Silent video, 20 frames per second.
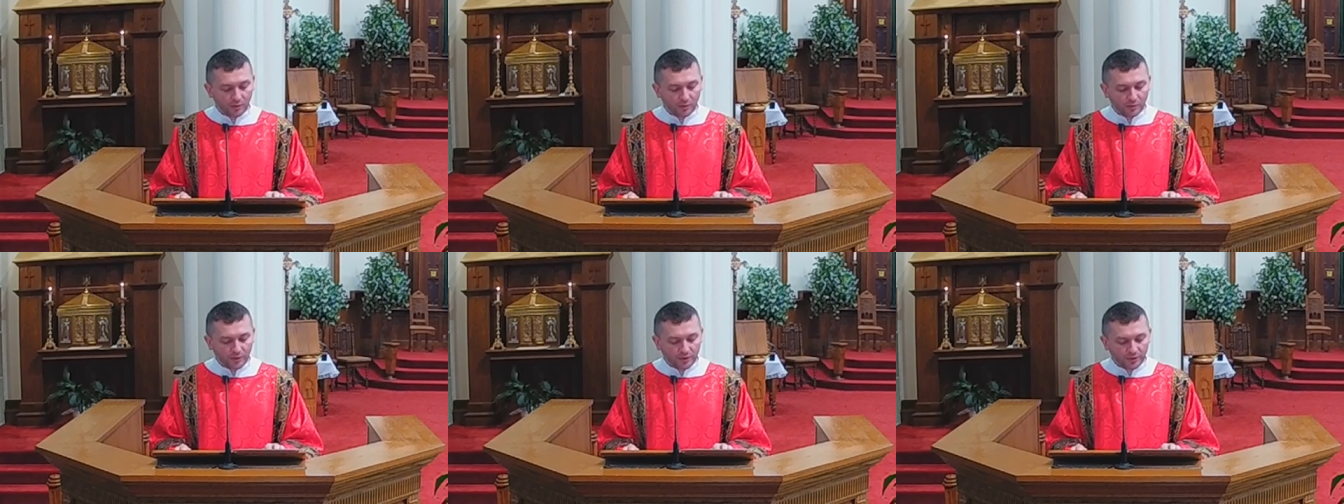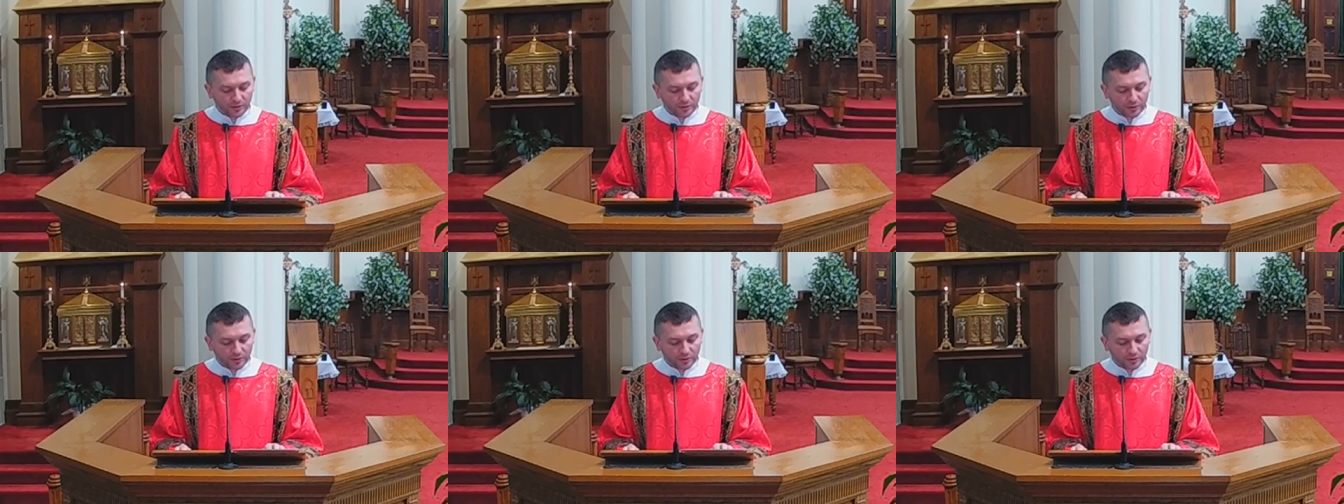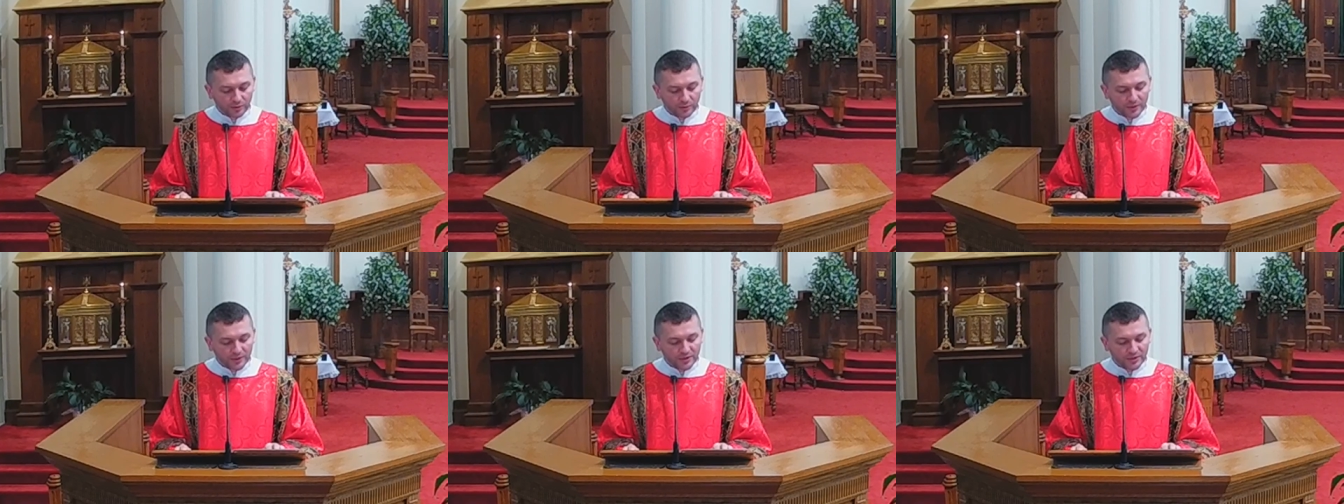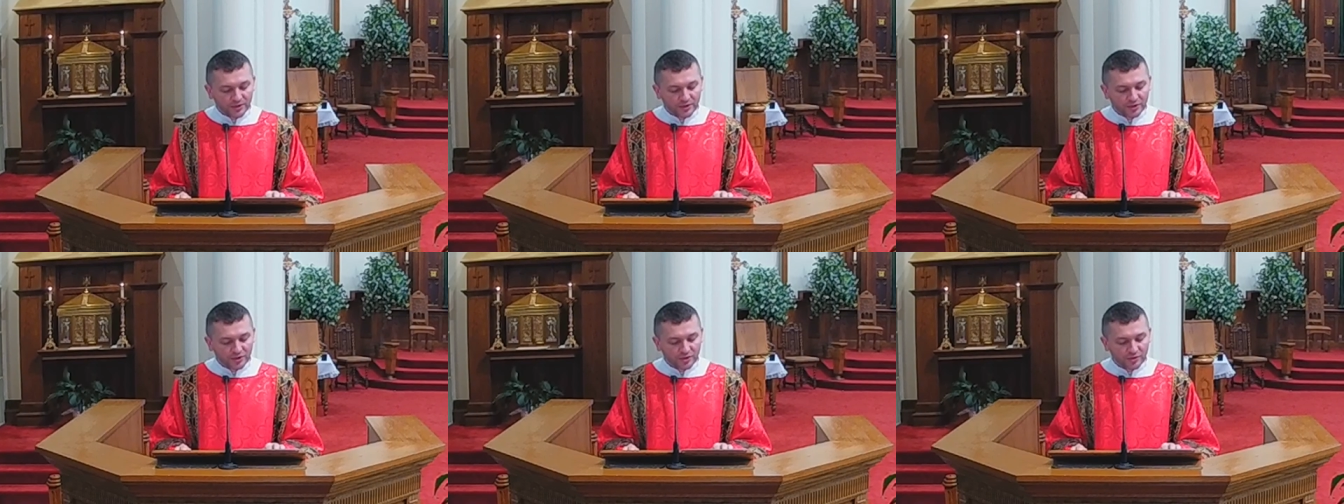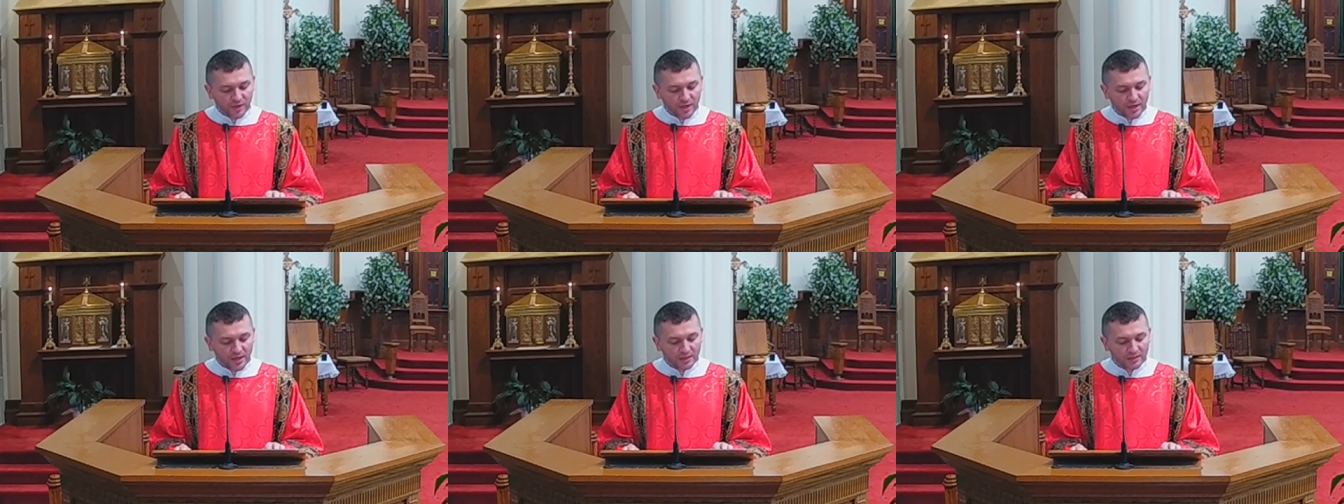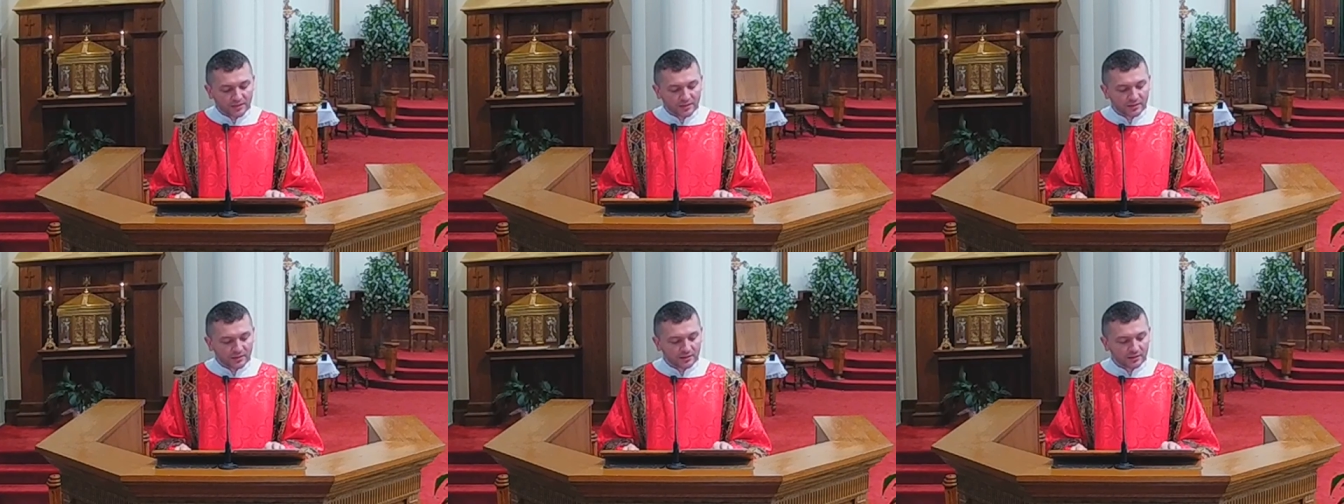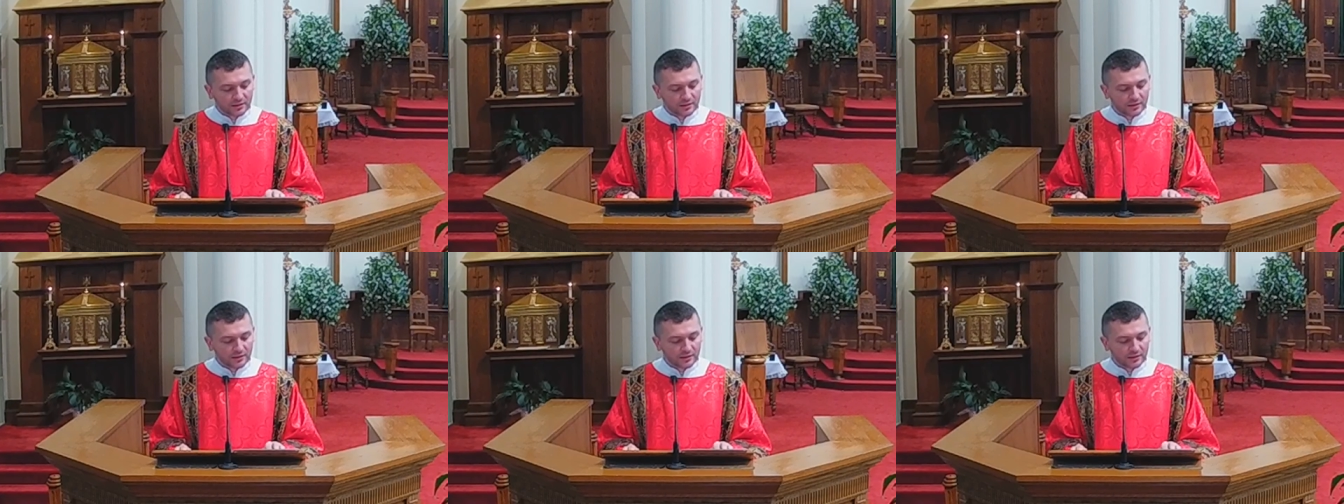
We don't always trust,